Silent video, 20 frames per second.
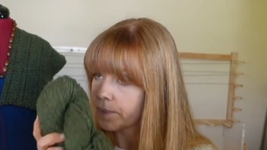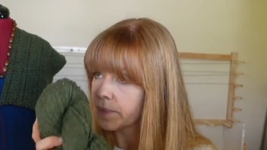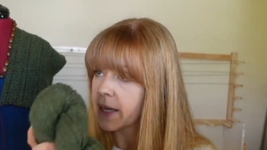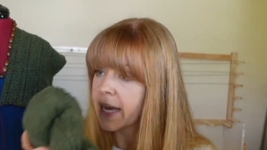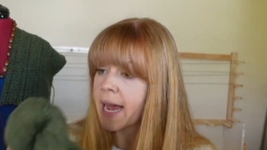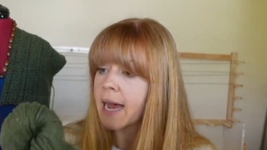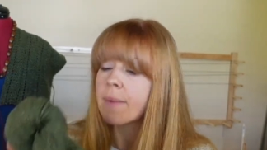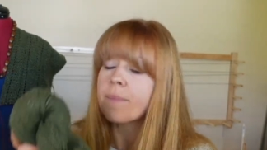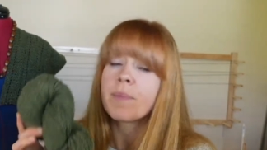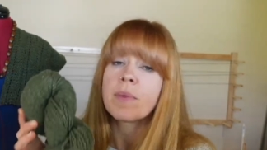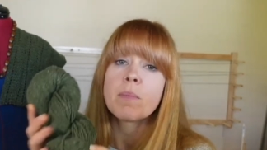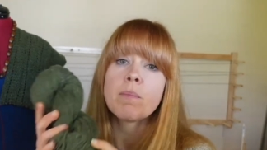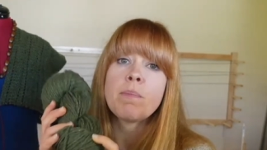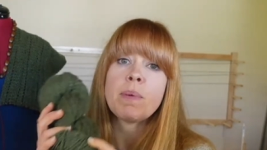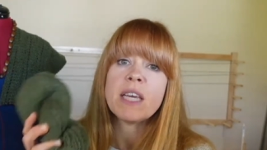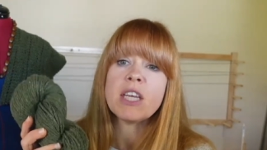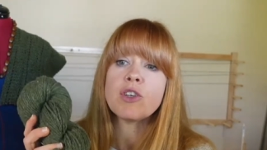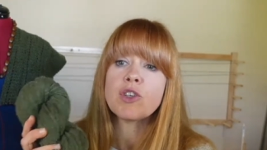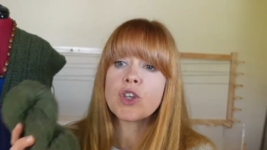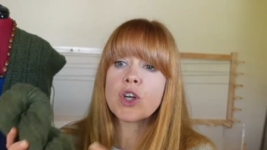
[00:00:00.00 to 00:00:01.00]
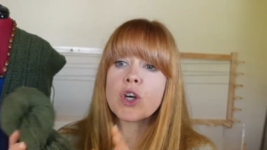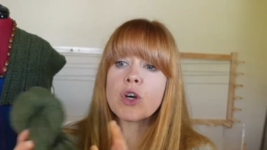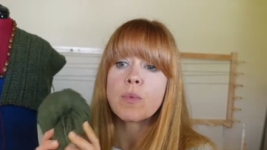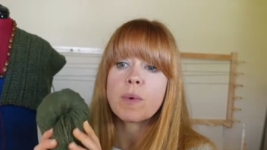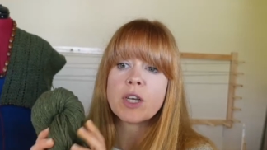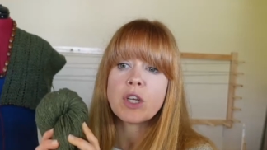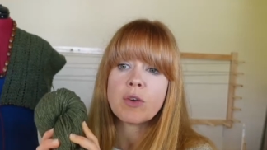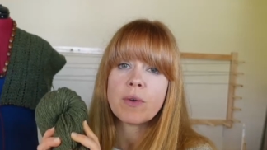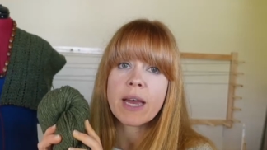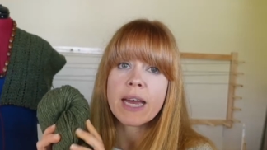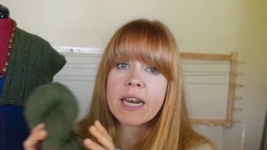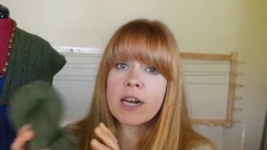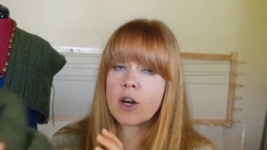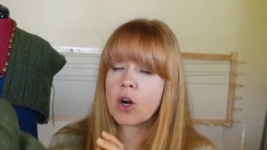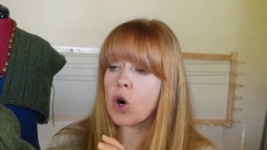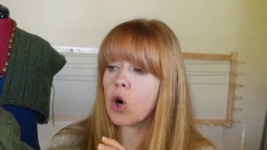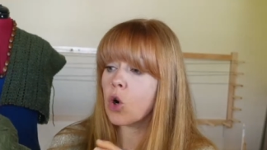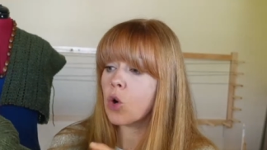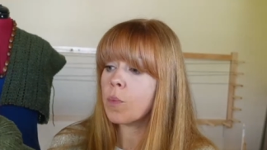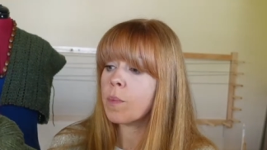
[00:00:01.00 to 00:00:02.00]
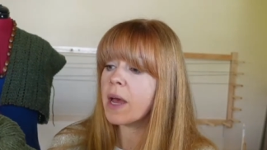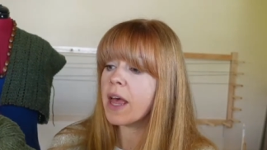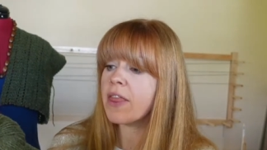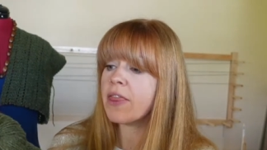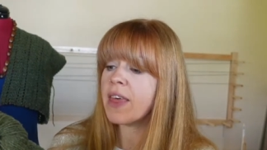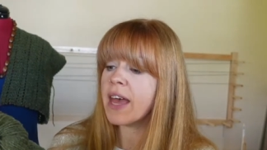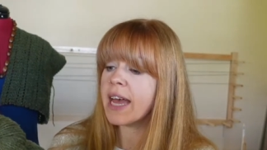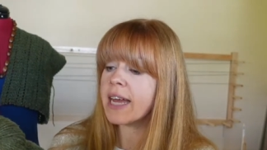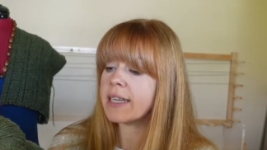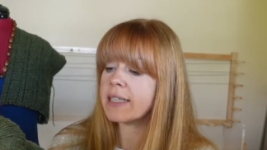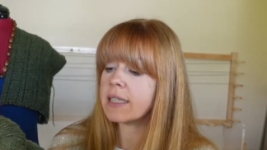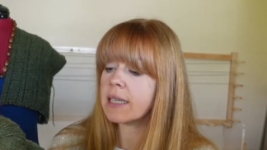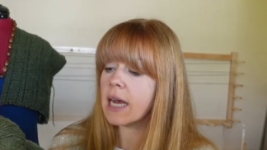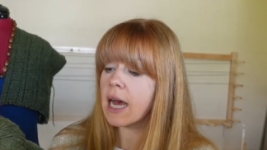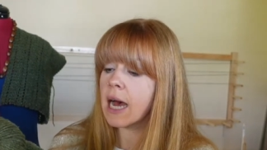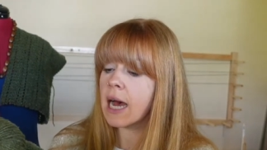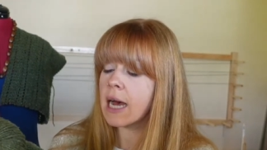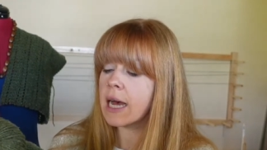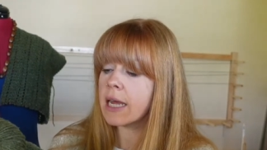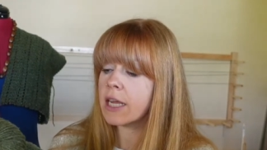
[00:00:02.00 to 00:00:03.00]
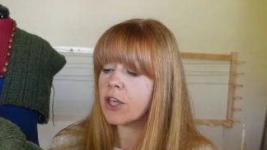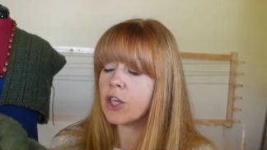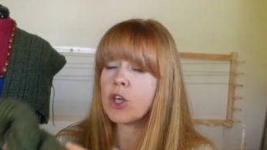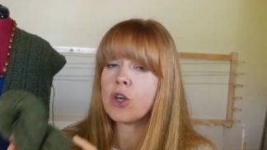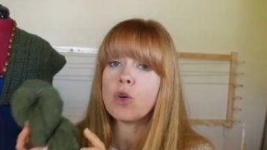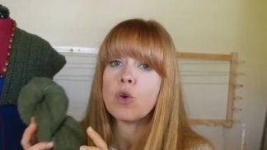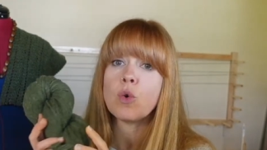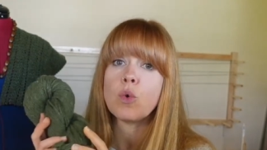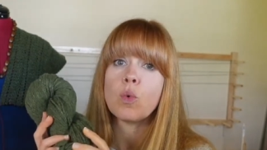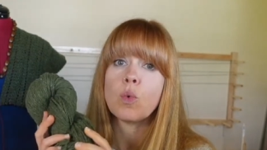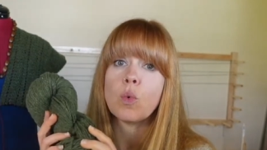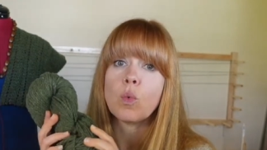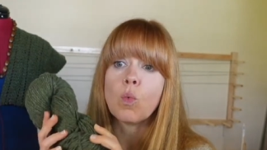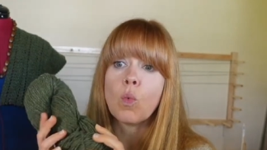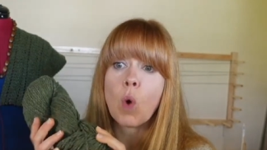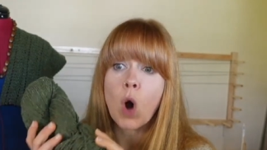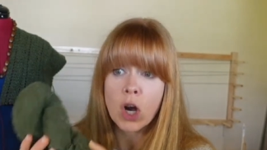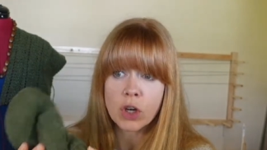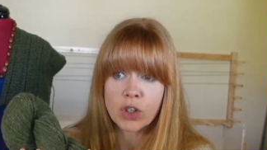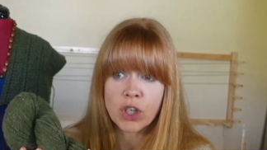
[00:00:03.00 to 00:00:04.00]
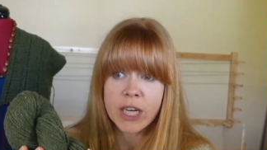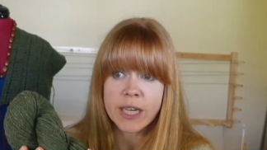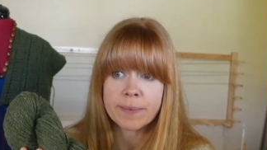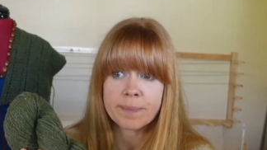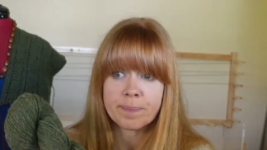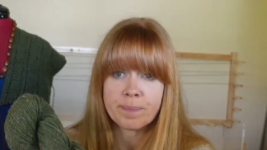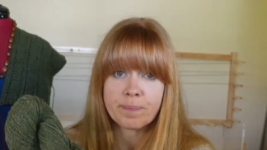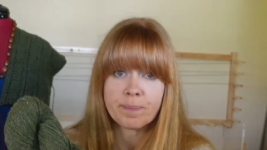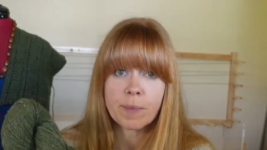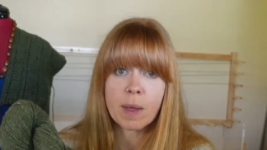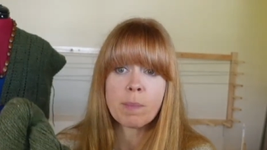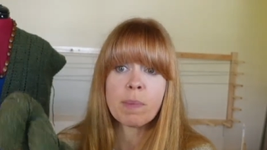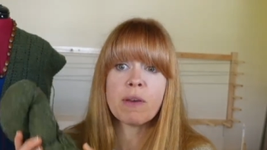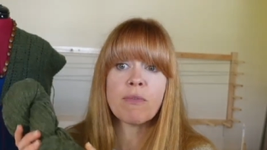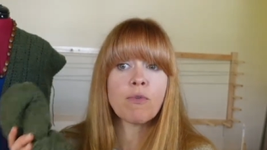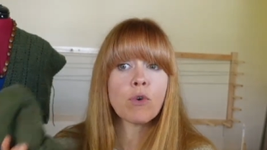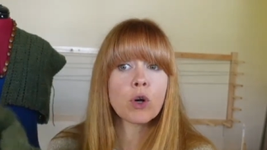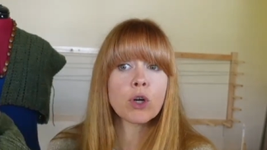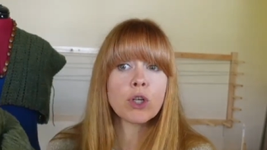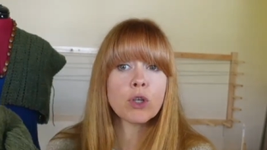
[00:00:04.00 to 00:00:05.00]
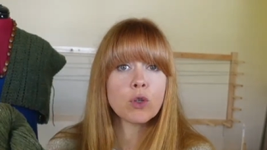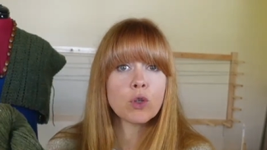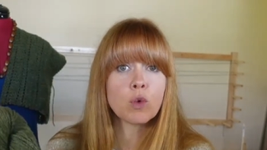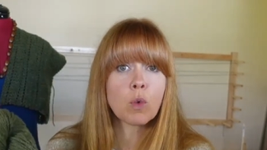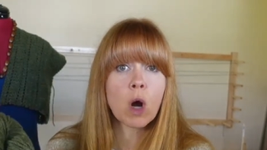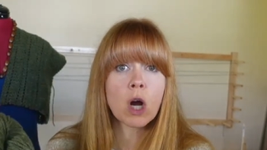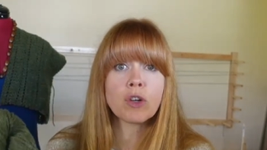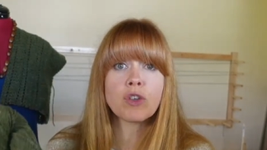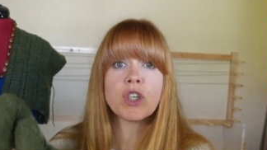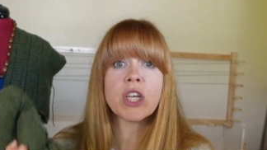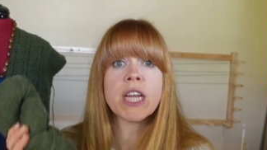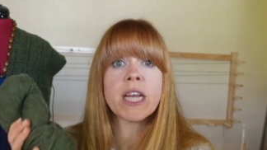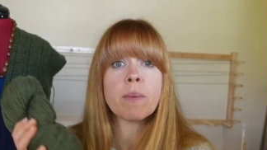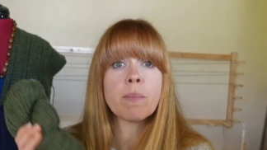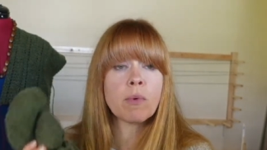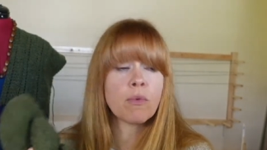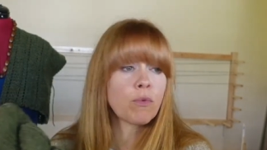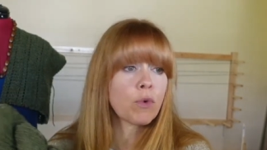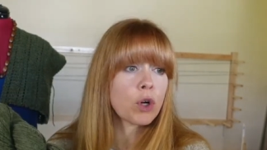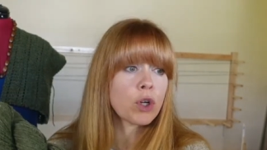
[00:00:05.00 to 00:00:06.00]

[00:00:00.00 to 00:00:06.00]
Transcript: yeah, be sure when you get it home that uh, you wash it before you swatch it and